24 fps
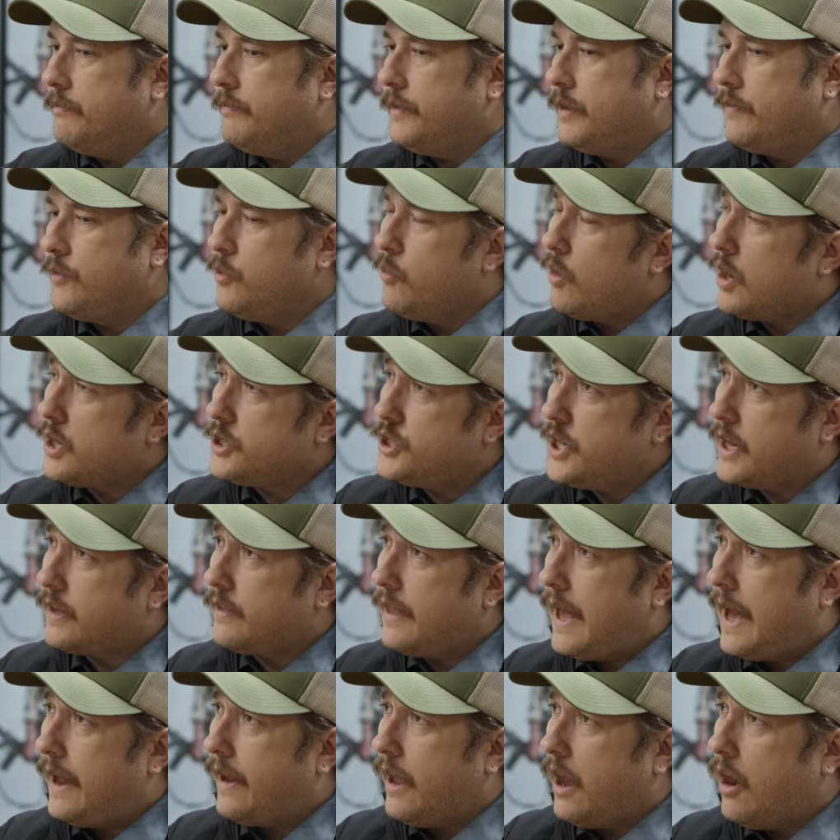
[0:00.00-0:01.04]
If you want to check
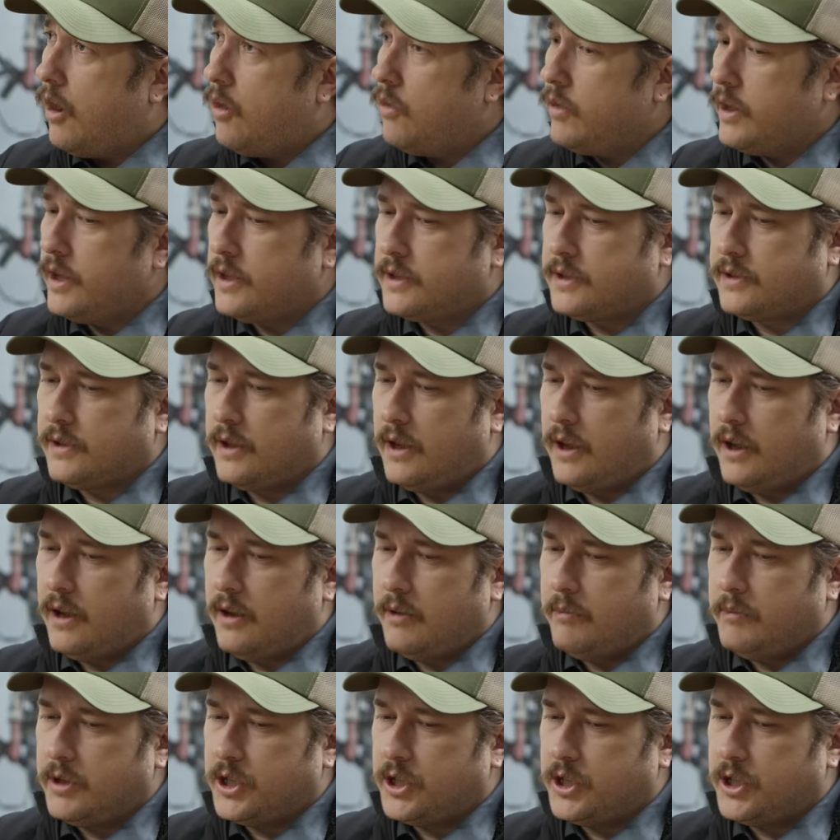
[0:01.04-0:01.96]
that out, it's the